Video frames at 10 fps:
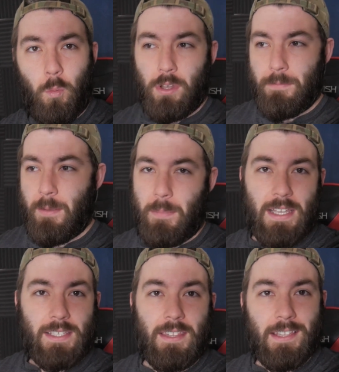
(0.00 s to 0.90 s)
One of the
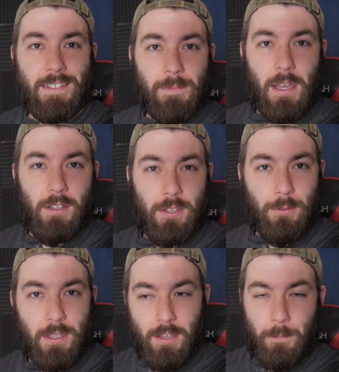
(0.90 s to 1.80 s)
best things about
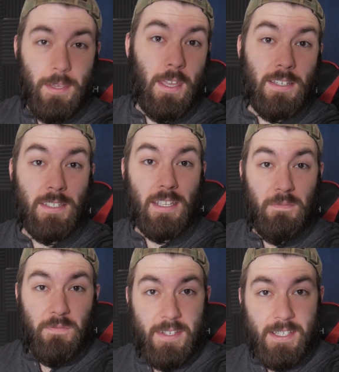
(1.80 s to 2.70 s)
doing a PhD
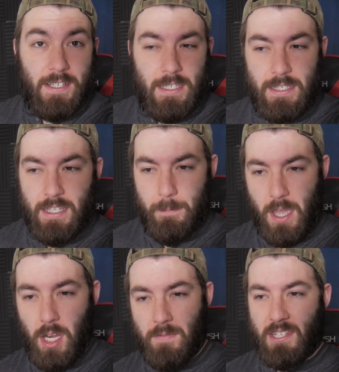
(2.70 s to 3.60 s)
in physics is the
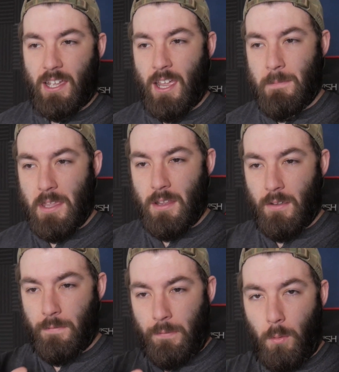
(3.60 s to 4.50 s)
amount of time it
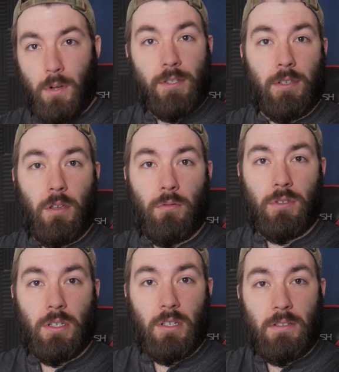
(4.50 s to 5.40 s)
affords you
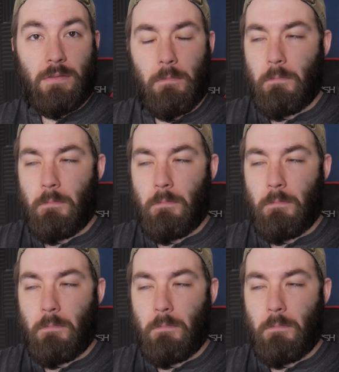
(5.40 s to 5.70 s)
to